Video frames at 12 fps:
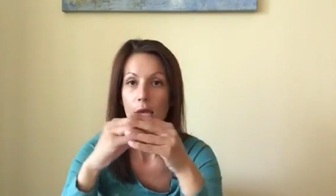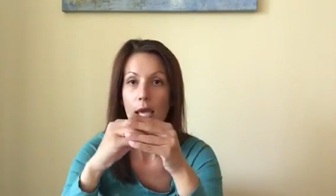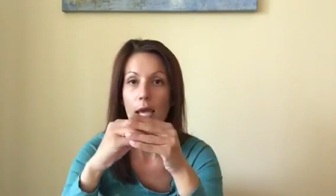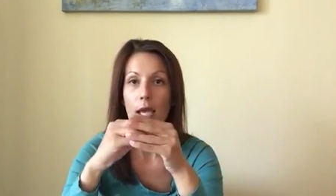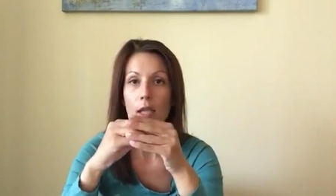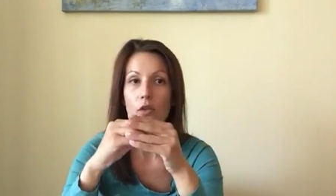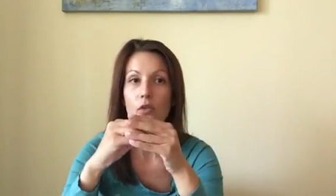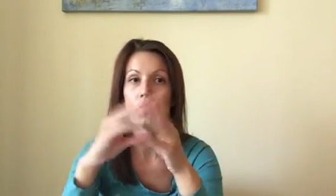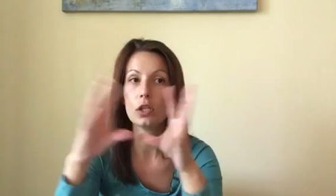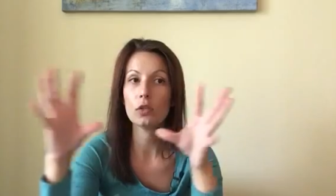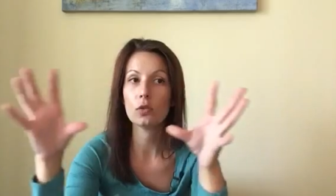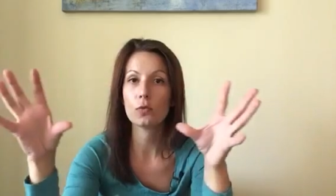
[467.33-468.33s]
And you
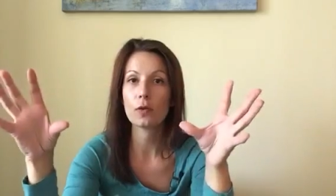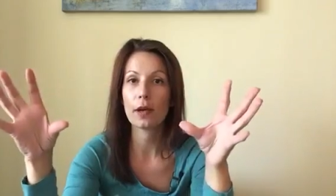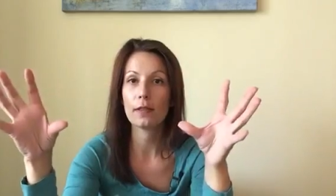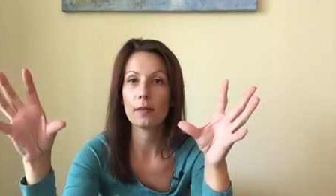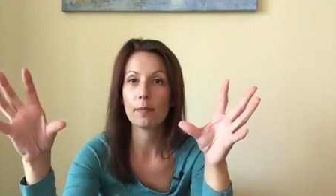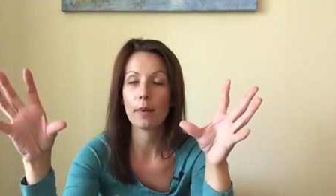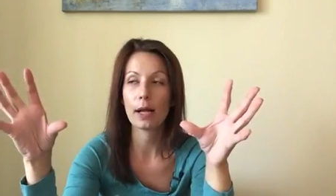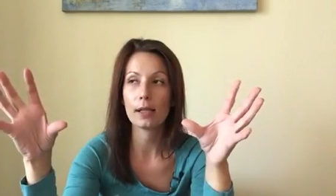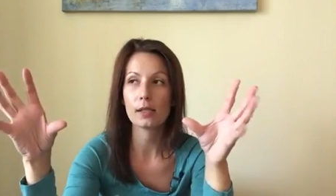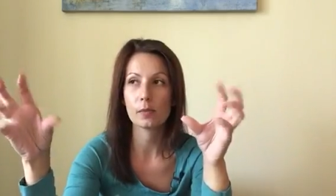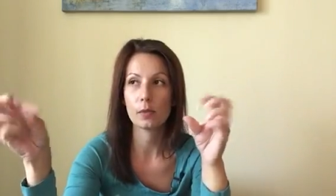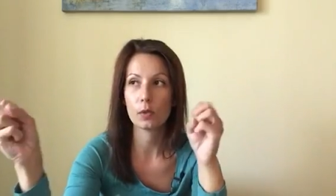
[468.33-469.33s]
need to find the
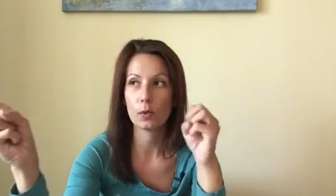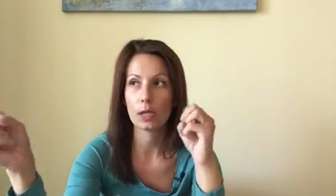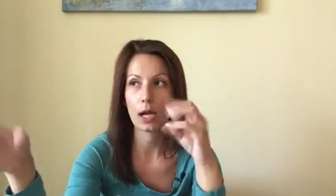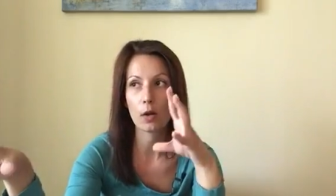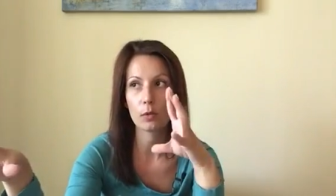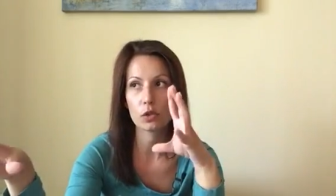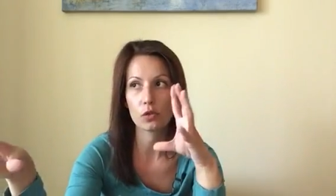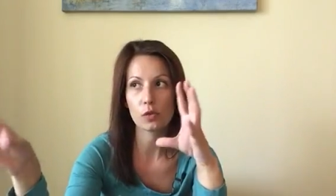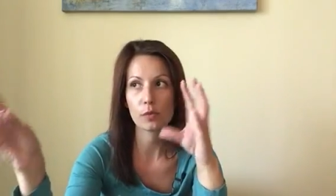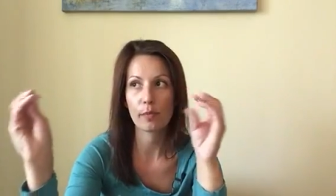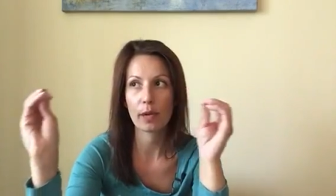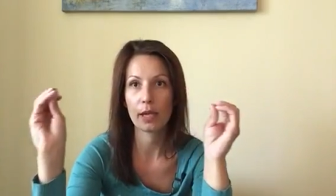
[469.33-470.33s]
balance between how much you
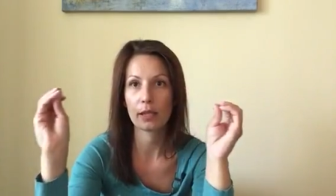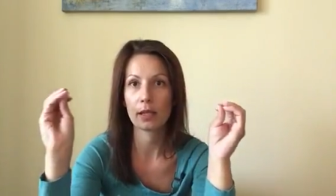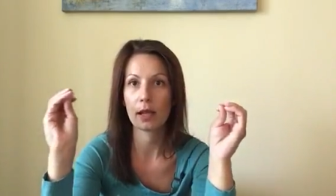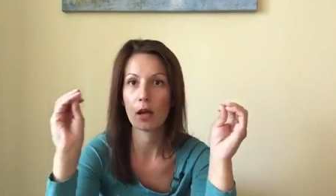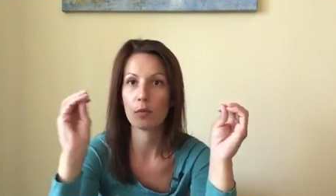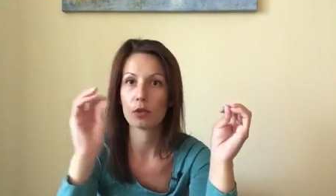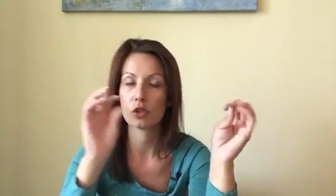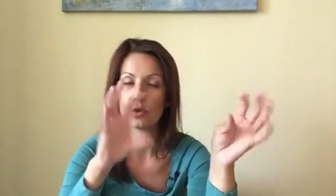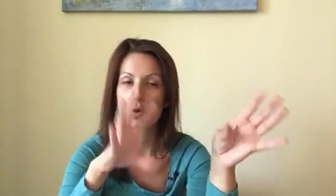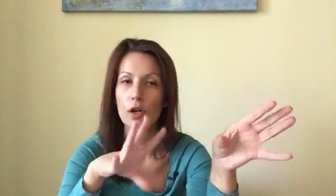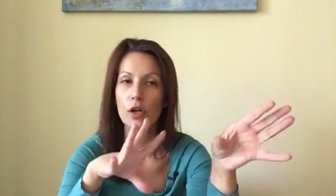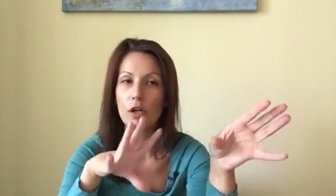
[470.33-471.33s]
spend and how much
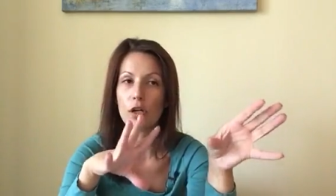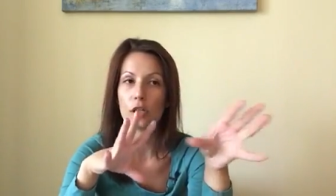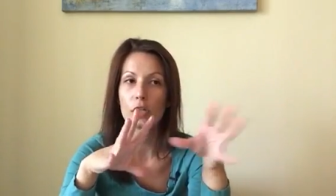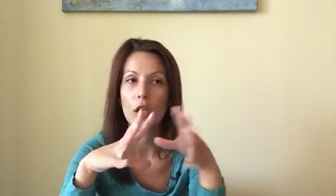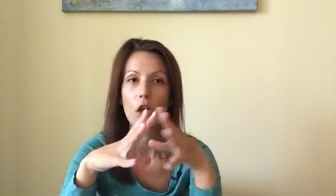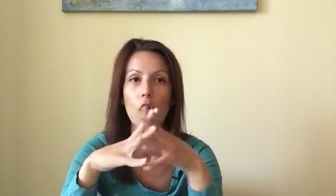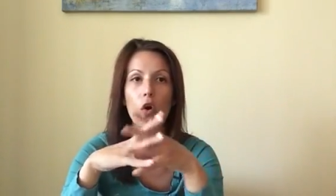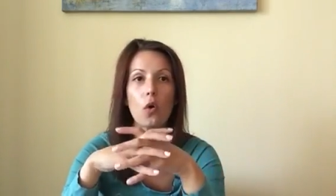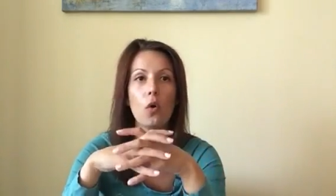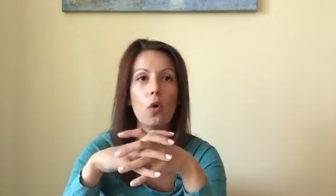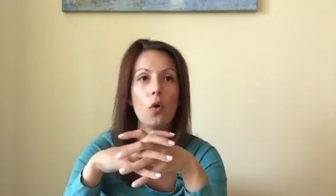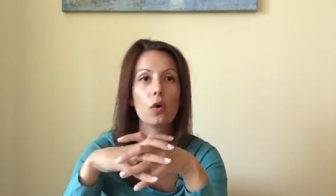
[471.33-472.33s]
you earn,
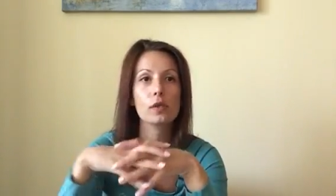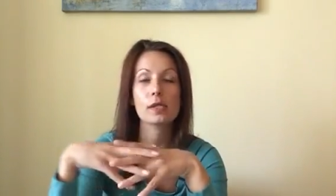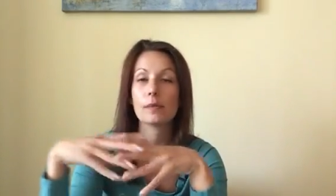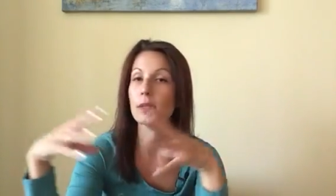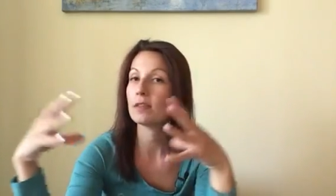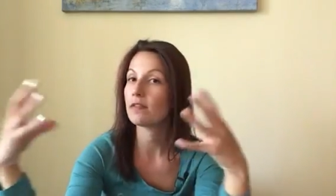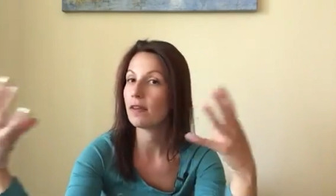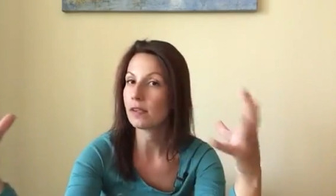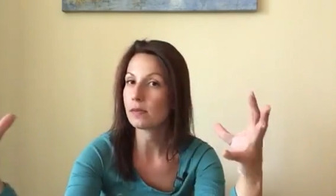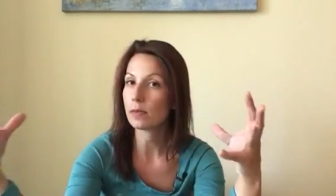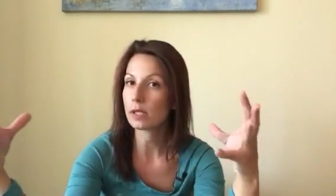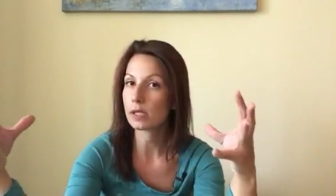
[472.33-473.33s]
or some
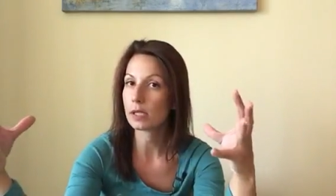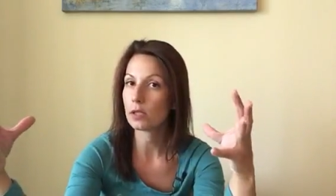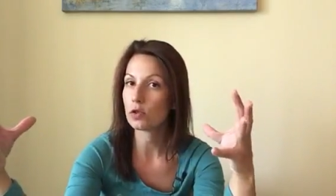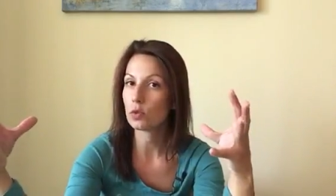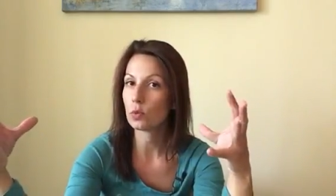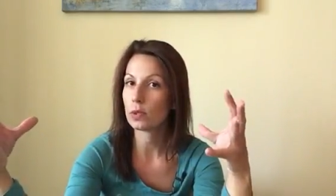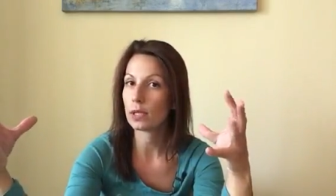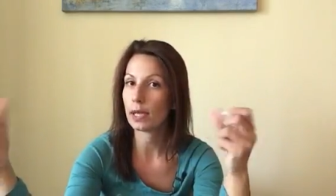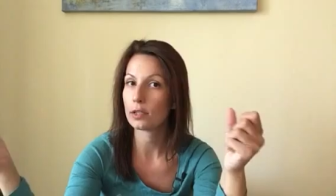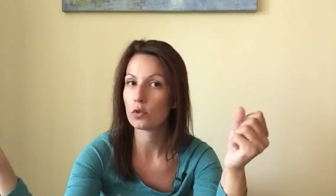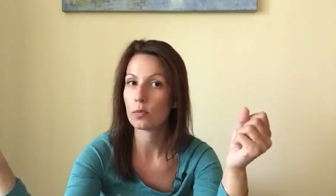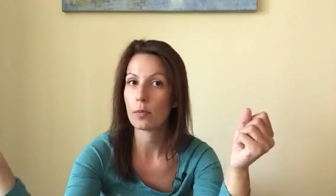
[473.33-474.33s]
investments that you would
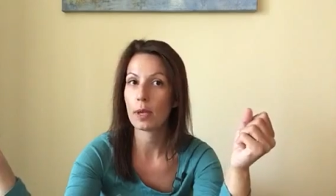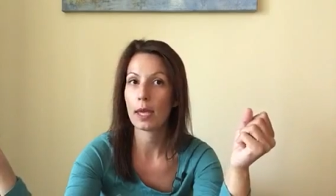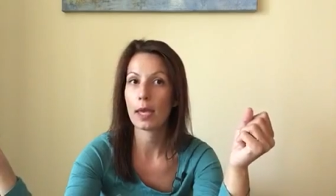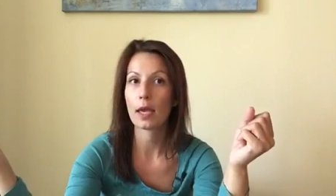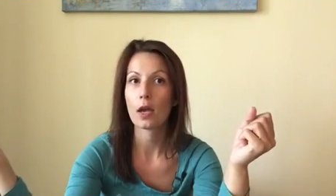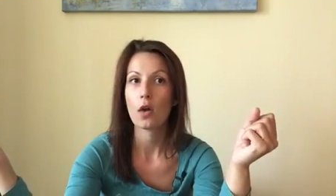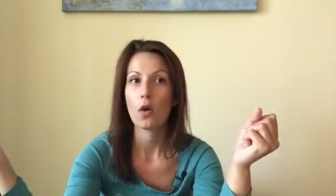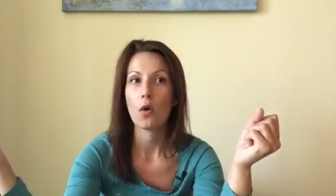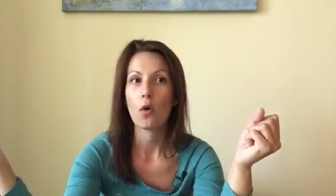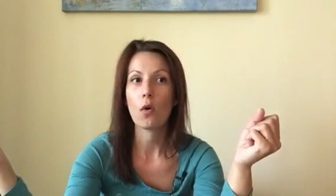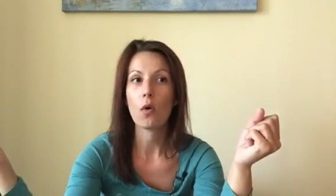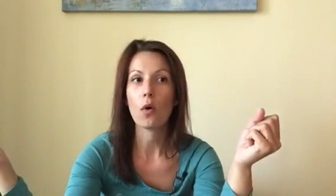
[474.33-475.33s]
like to make,
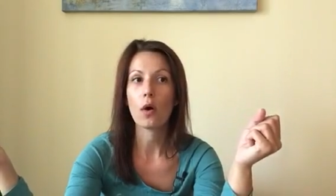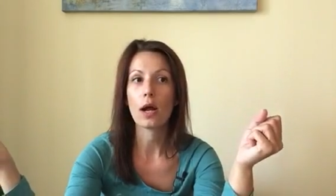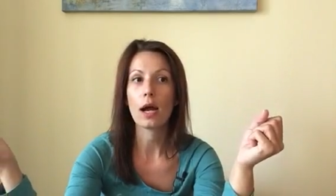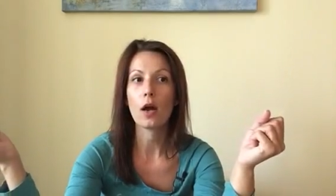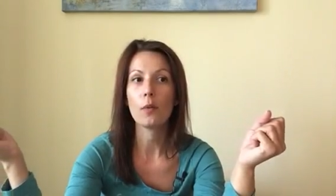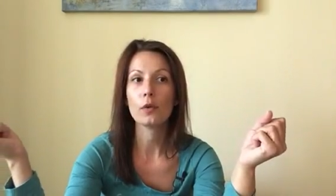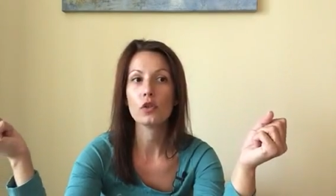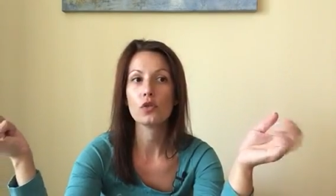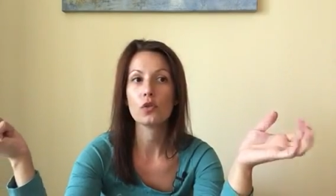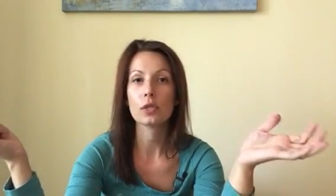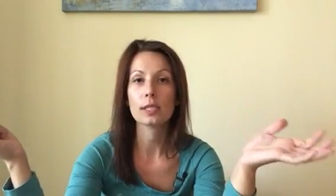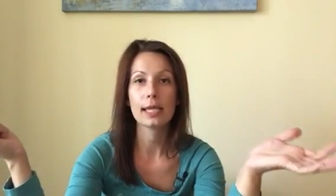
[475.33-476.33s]
or how
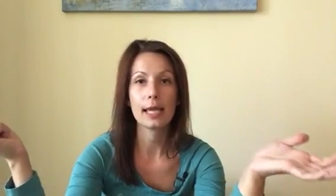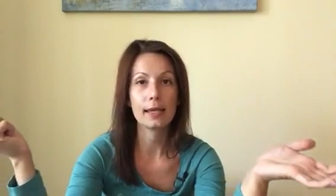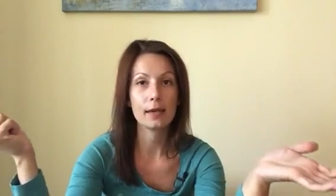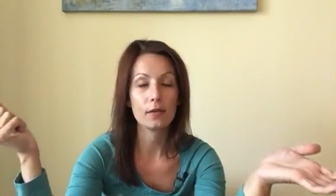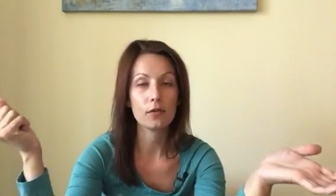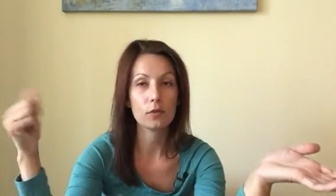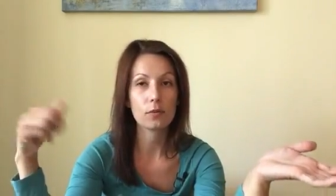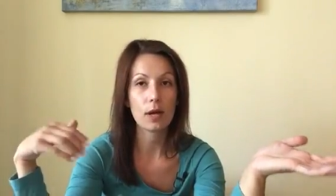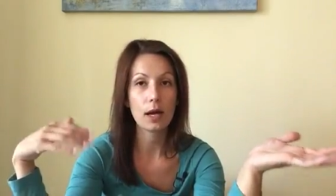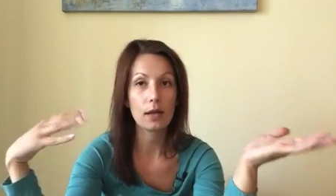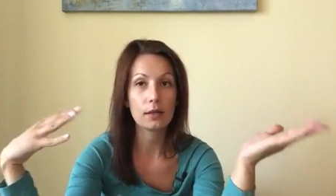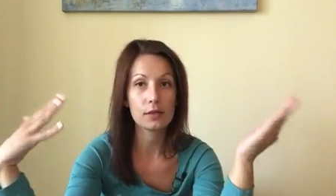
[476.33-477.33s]
much you are taking from
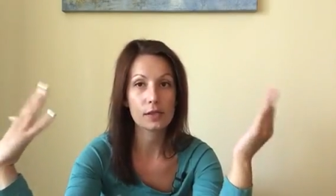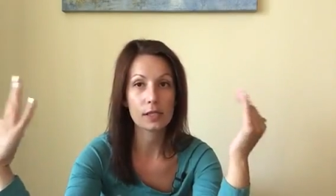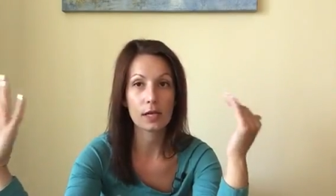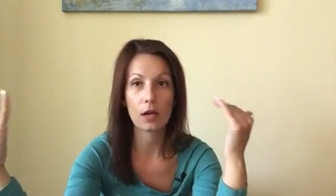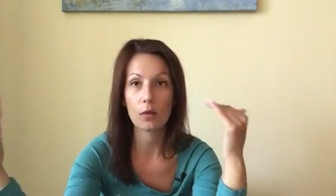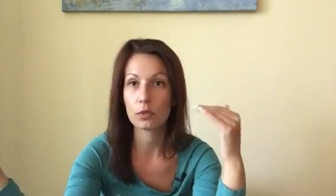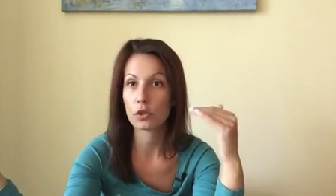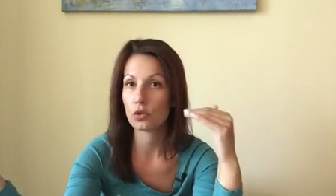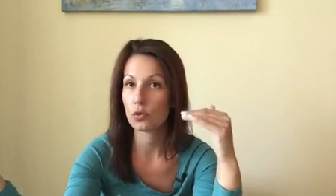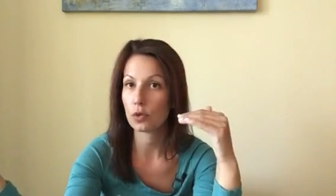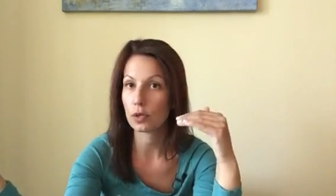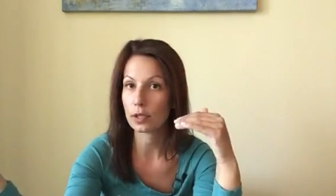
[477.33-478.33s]
others and how
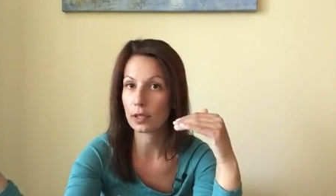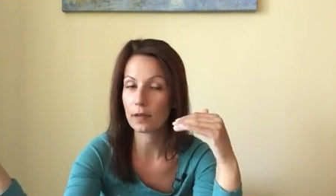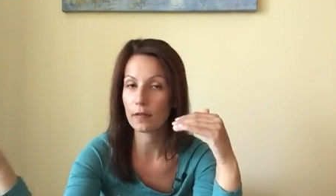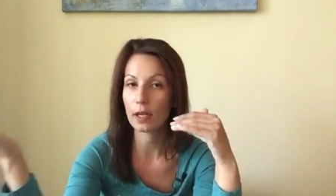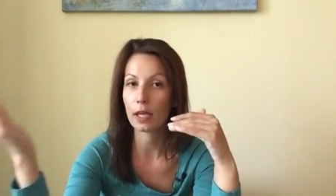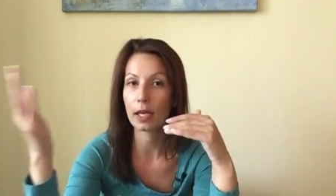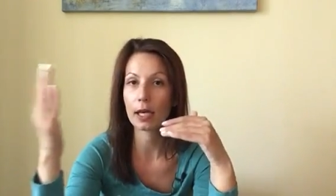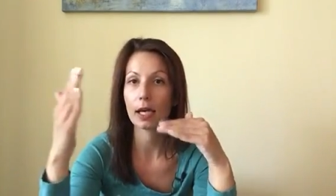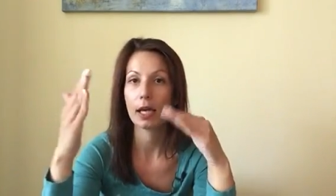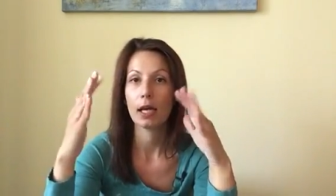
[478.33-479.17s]
much you are giving.